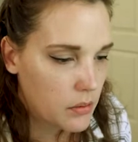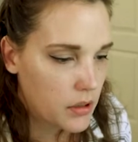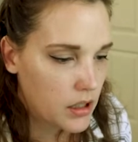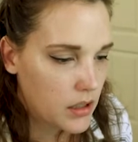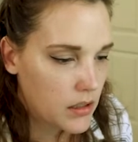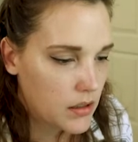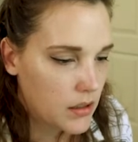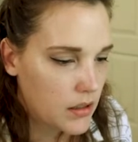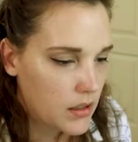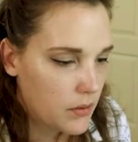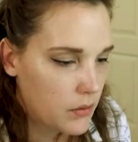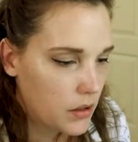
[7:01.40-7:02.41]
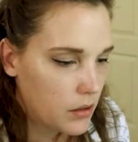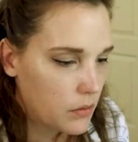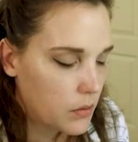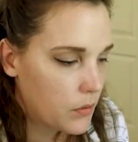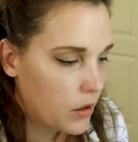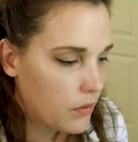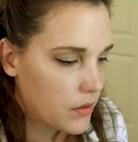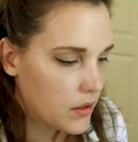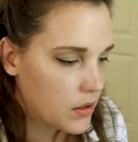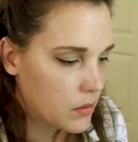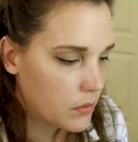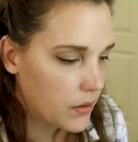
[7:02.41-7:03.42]
we can definitely revolve this
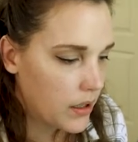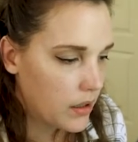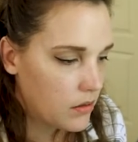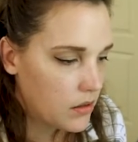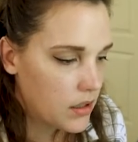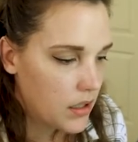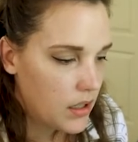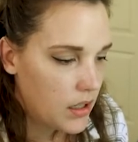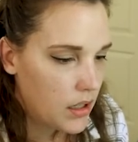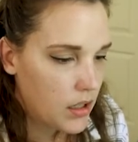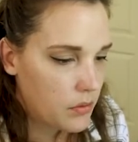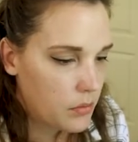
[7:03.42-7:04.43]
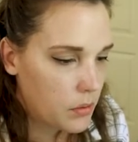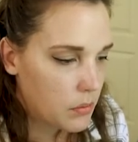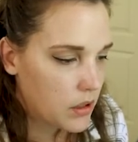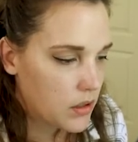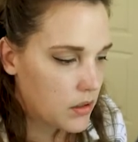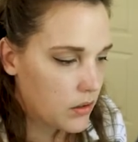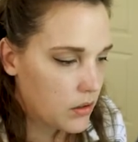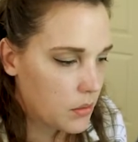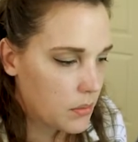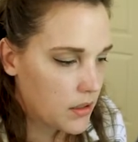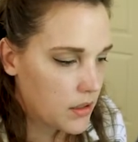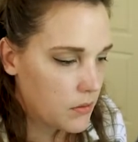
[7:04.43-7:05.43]
around if we want it to look a
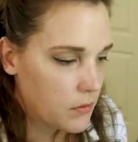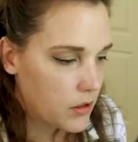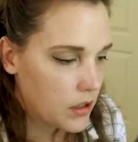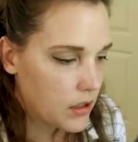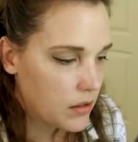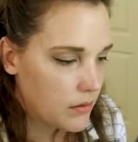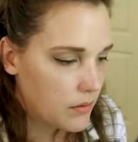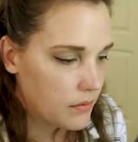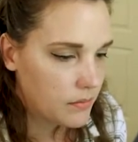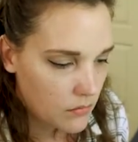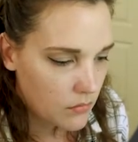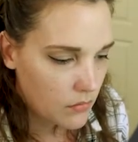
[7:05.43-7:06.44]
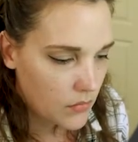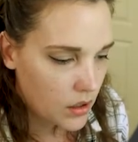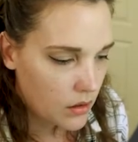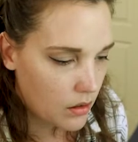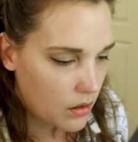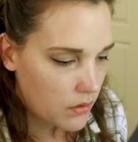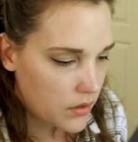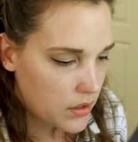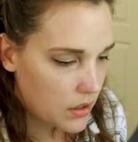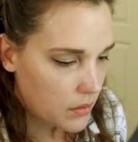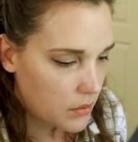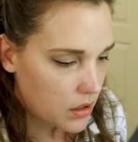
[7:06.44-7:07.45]
bit different. The
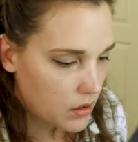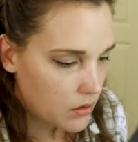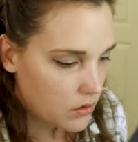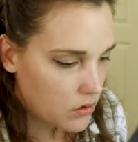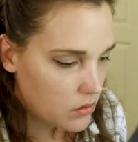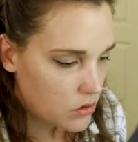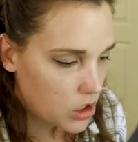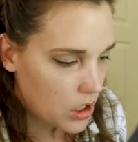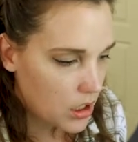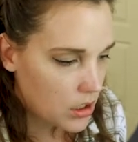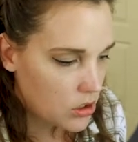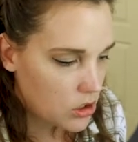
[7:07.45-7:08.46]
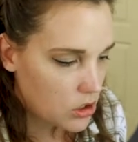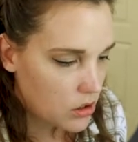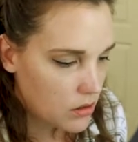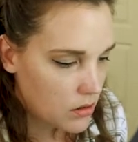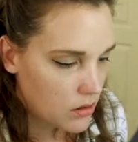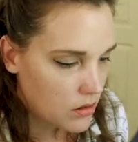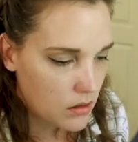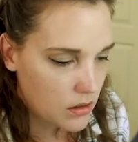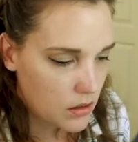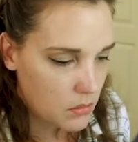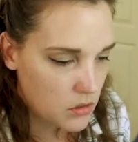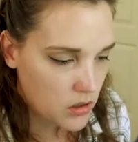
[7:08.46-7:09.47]
offset we can also change.
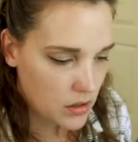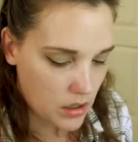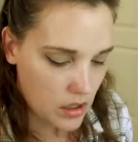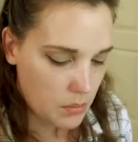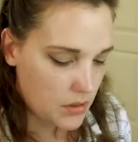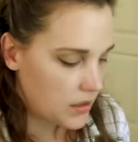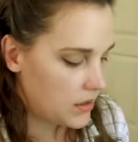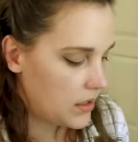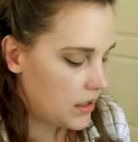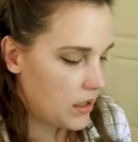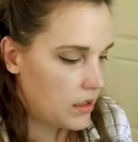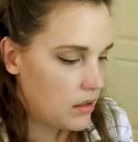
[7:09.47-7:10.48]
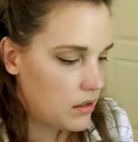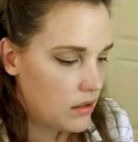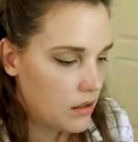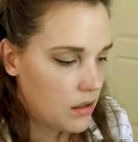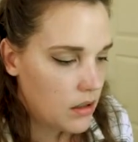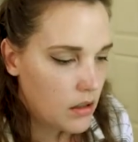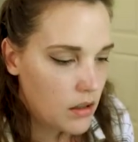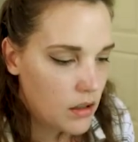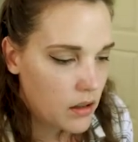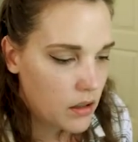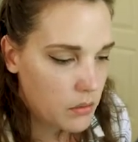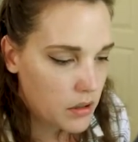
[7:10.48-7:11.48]
I'm just gonna keep it to 10.
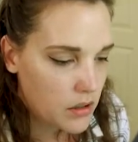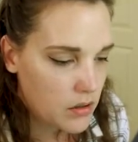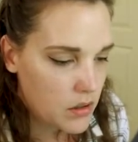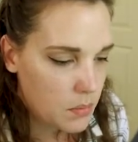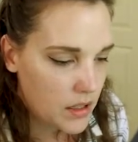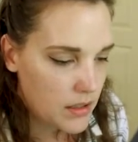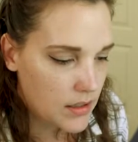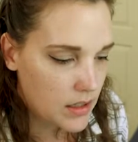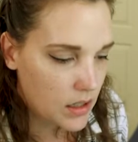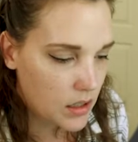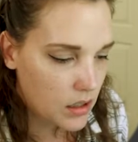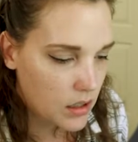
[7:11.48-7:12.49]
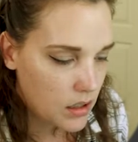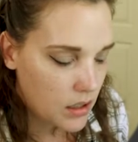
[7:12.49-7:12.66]
That way there's space there.